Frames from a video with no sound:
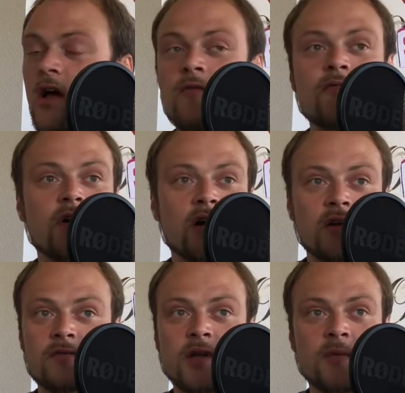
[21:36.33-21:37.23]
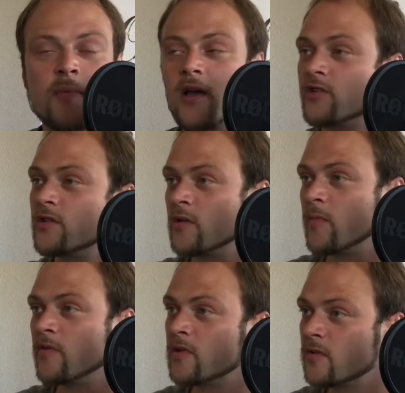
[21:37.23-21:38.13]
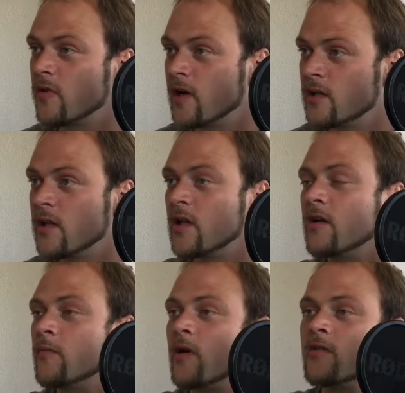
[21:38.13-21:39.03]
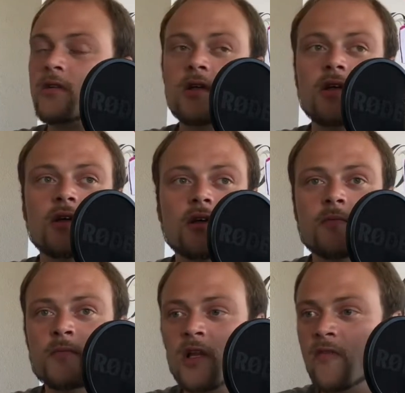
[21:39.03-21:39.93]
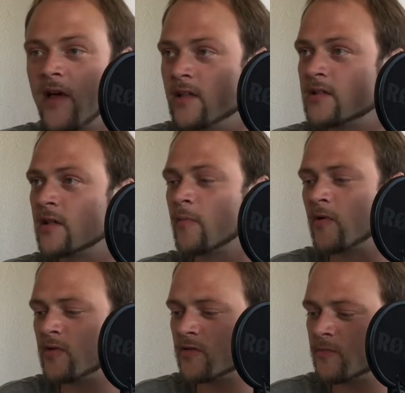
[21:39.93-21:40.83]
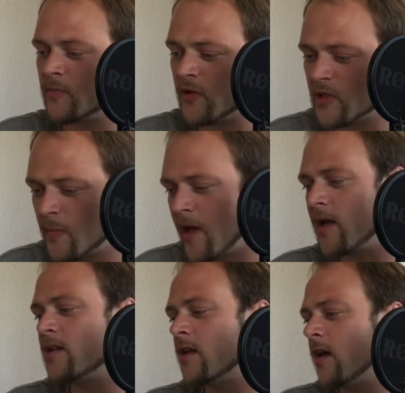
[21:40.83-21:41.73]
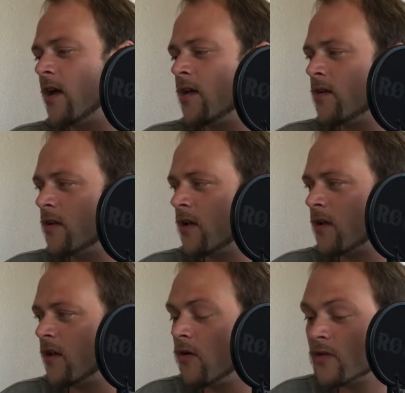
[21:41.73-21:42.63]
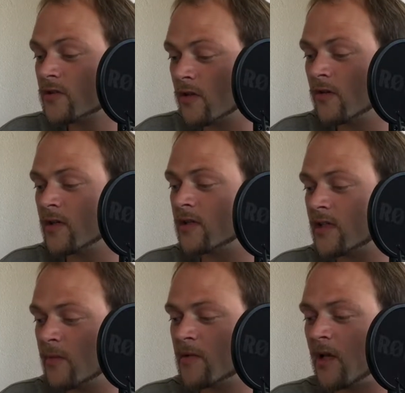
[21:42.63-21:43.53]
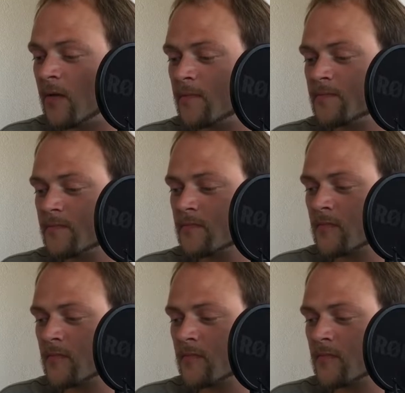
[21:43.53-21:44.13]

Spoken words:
I'm very passionate about crediting, about advancing, about respect, and also at the same time,